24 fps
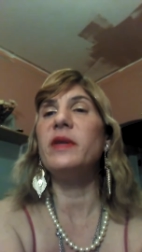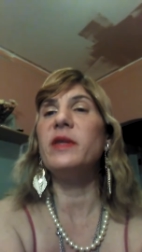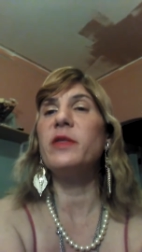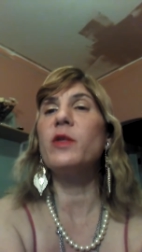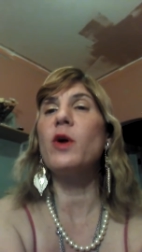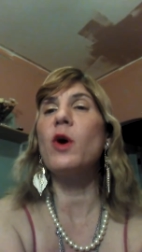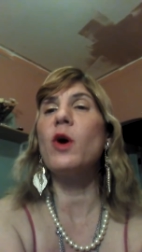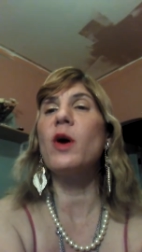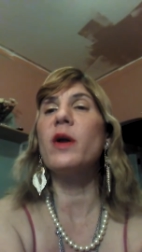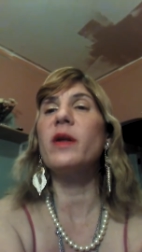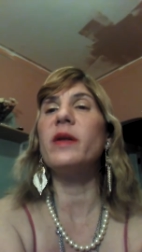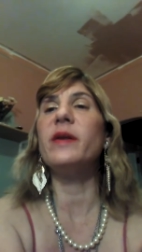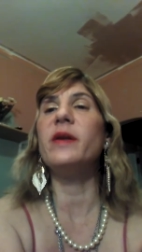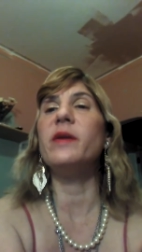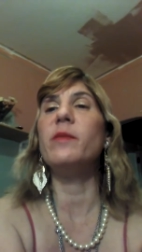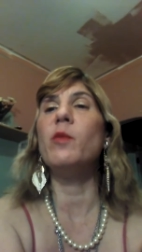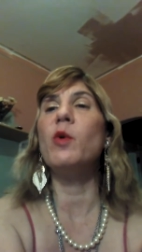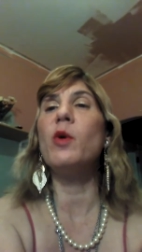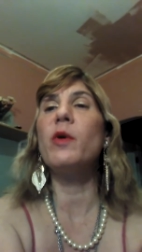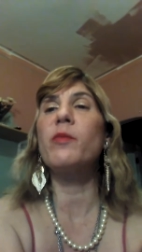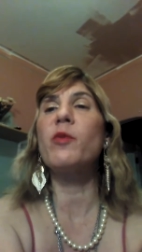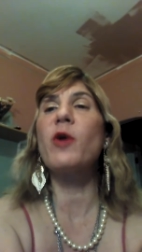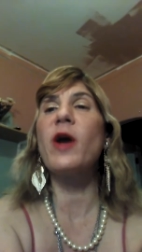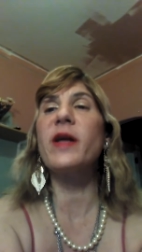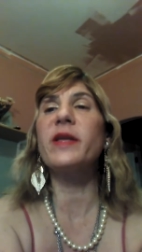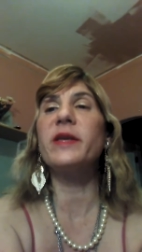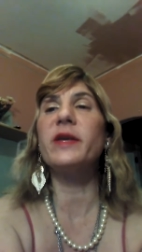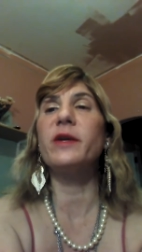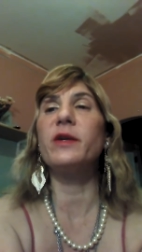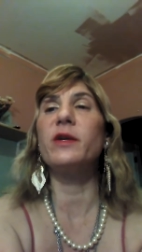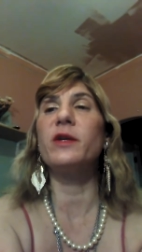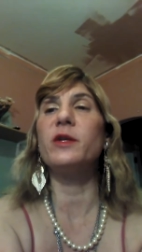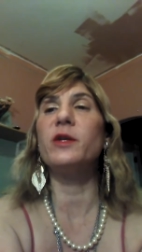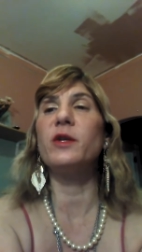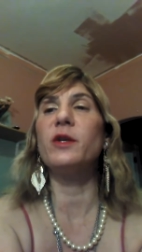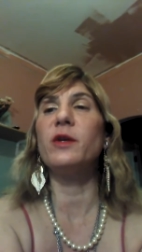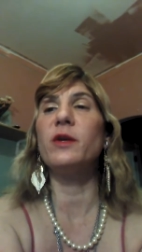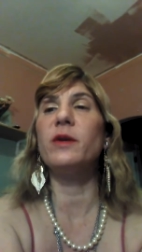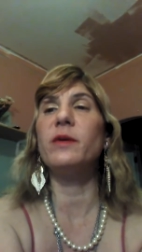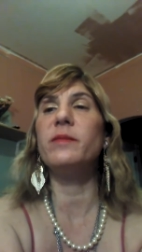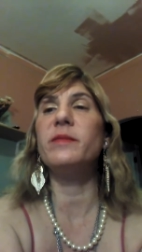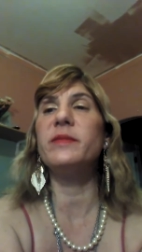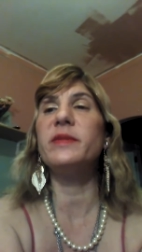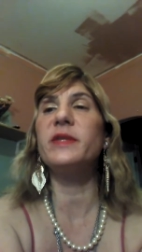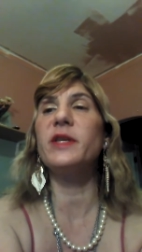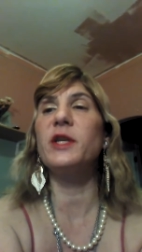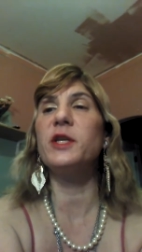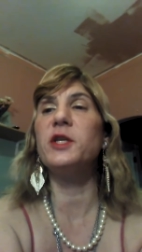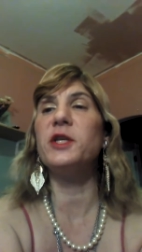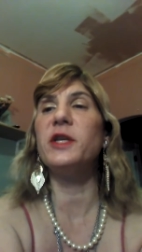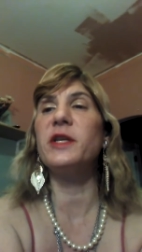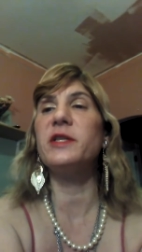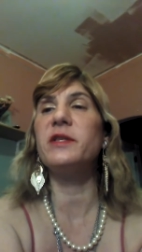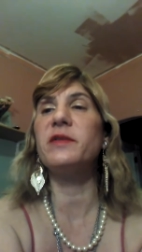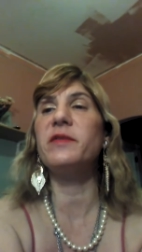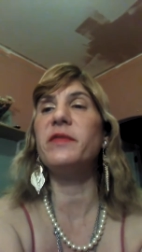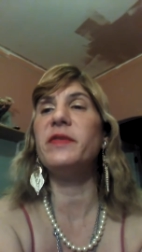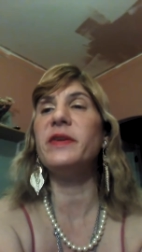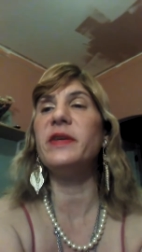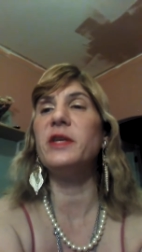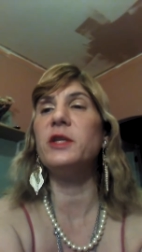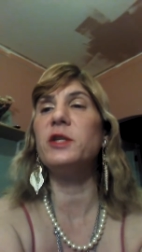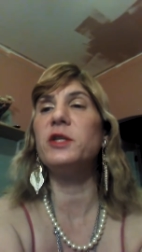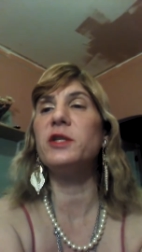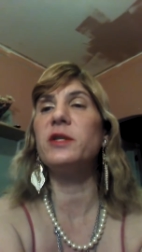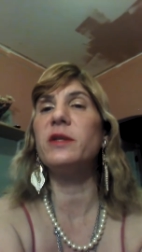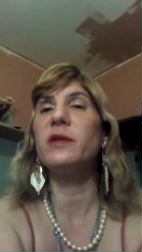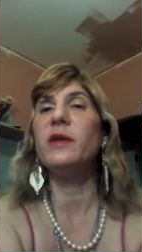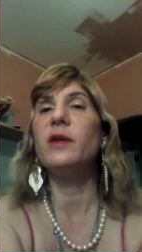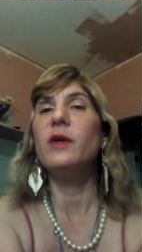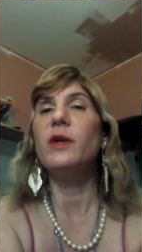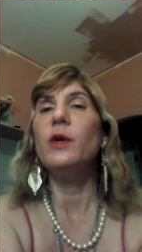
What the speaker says: thought in more practical terms, such as Fichte,